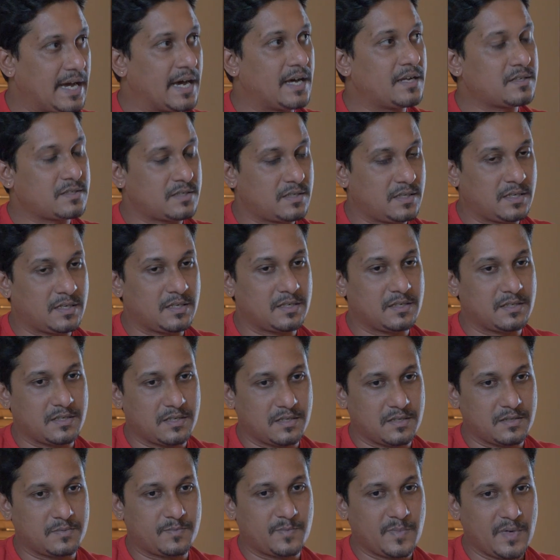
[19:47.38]

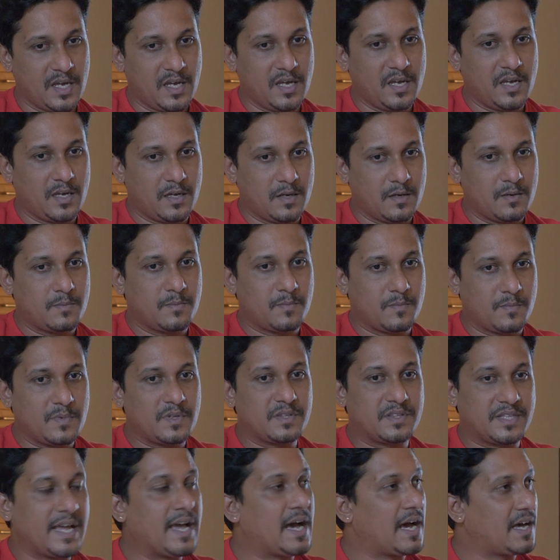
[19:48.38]
are
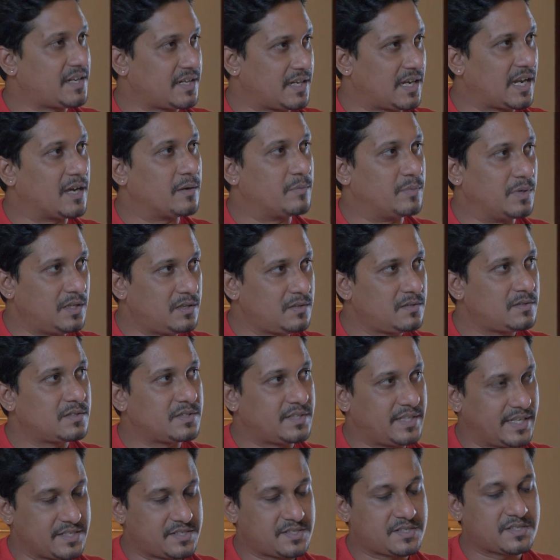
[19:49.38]
reliable.
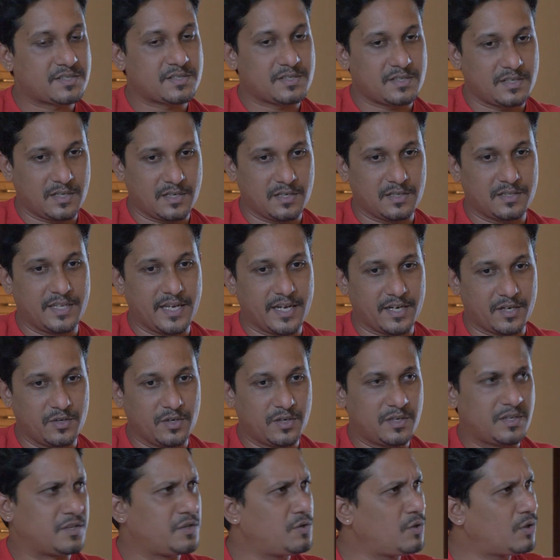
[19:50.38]
Yes, they are
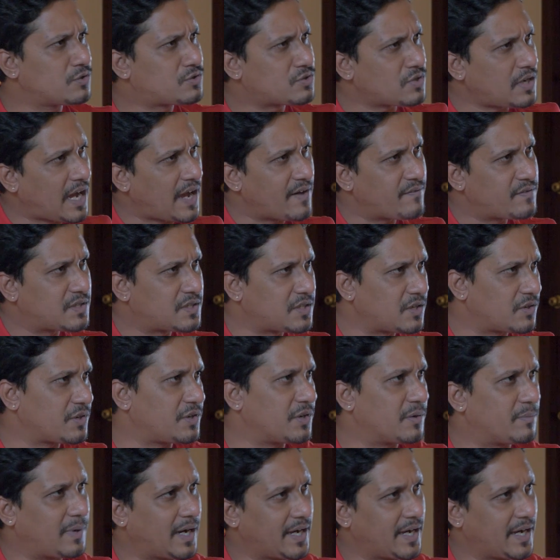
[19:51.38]
good. You also have it on your